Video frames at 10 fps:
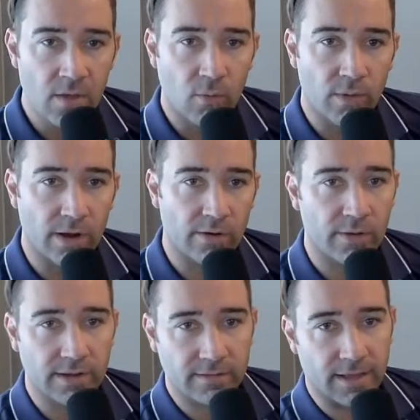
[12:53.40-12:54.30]
We are
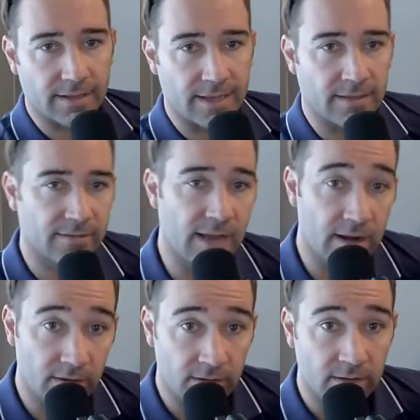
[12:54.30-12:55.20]
going to set a
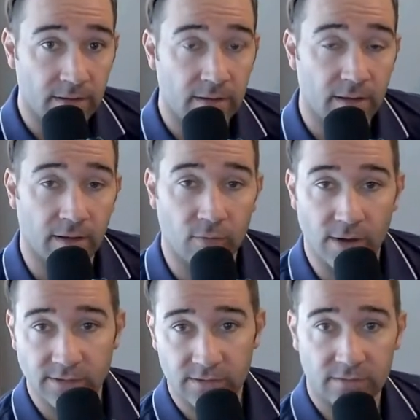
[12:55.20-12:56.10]
standard of
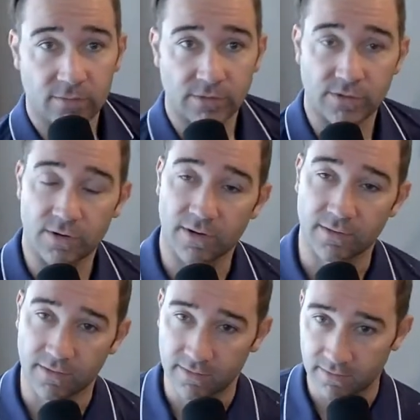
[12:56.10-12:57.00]
questions to ensure
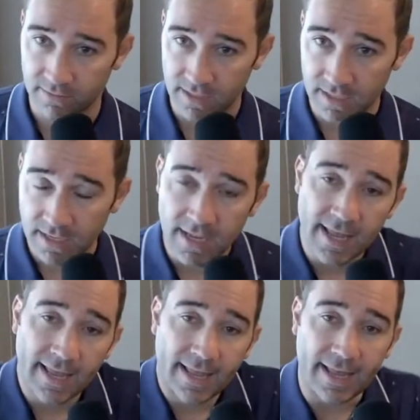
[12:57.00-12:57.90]
consistency,
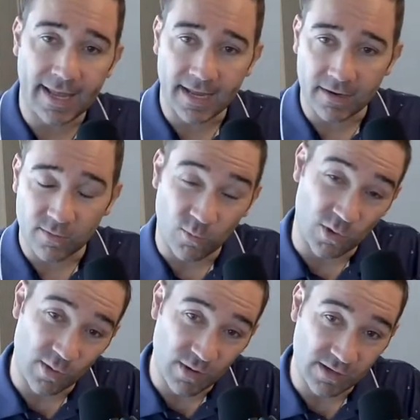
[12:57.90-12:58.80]
and we're
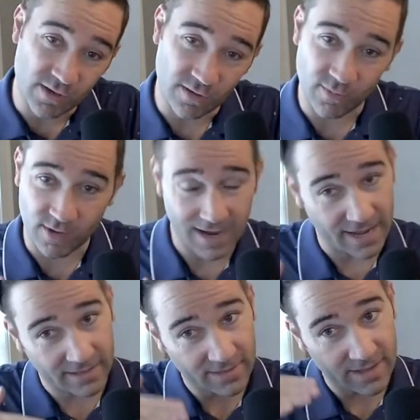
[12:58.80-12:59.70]
going to make sure that we're not
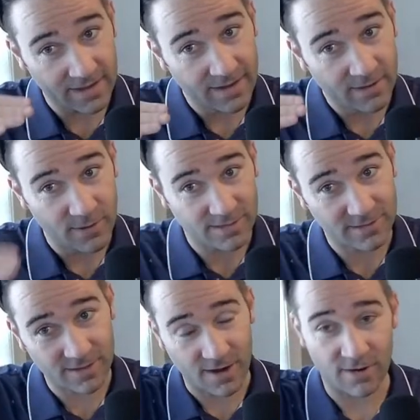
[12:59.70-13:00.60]
asking questions
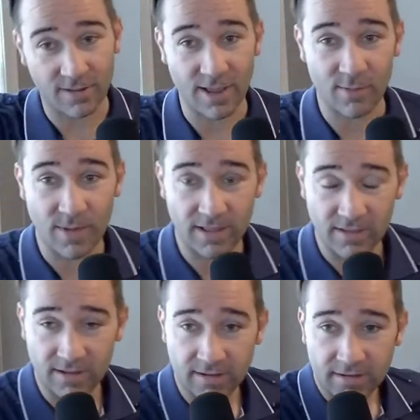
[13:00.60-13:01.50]
that aren't allowed by
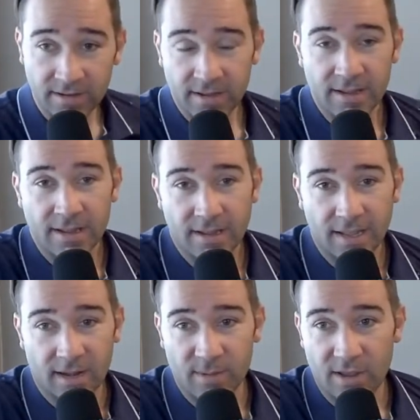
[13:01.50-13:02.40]
law.
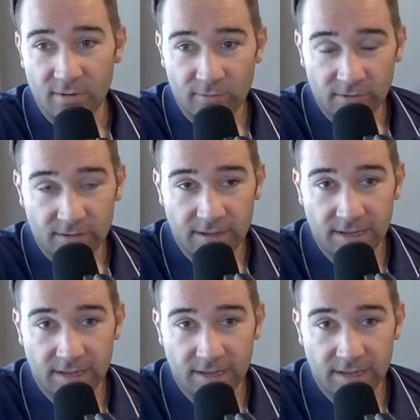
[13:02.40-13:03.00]
Got to be careful.